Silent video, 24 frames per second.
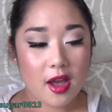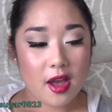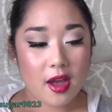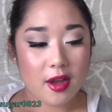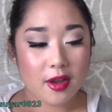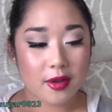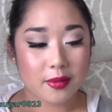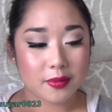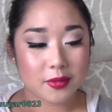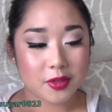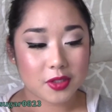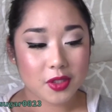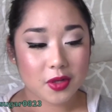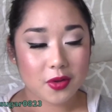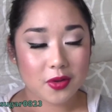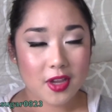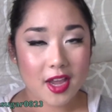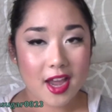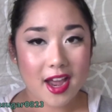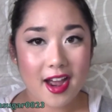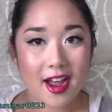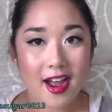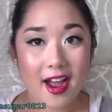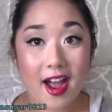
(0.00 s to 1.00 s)
Um, so
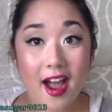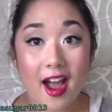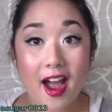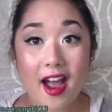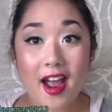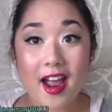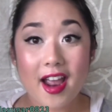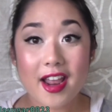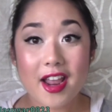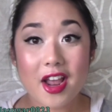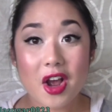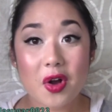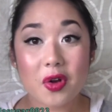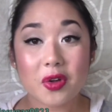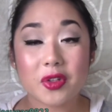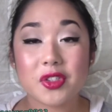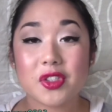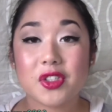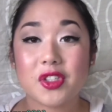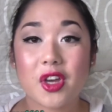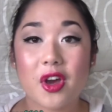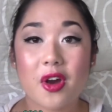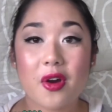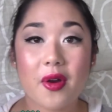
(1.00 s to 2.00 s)
yeah, I
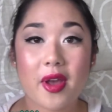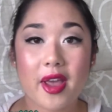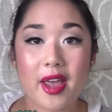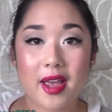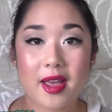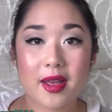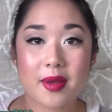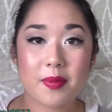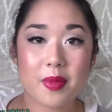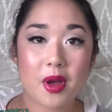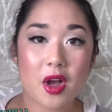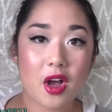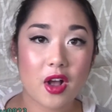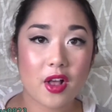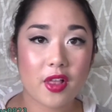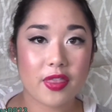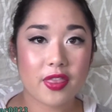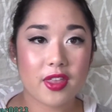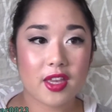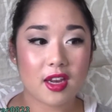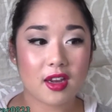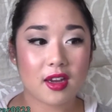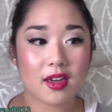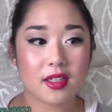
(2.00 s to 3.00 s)
also am on
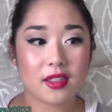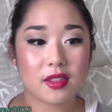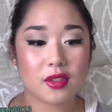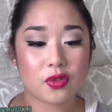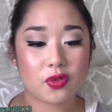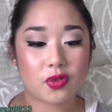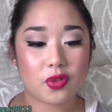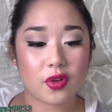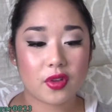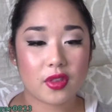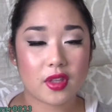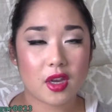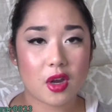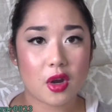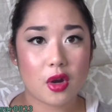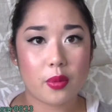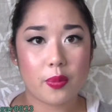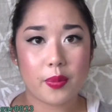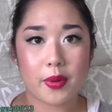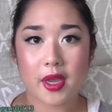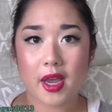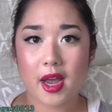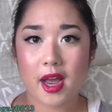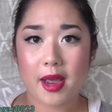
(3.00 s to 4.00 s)
the hunt for the
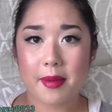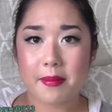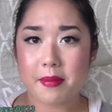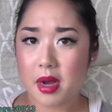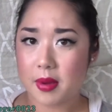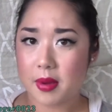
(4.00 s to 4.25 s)
OPI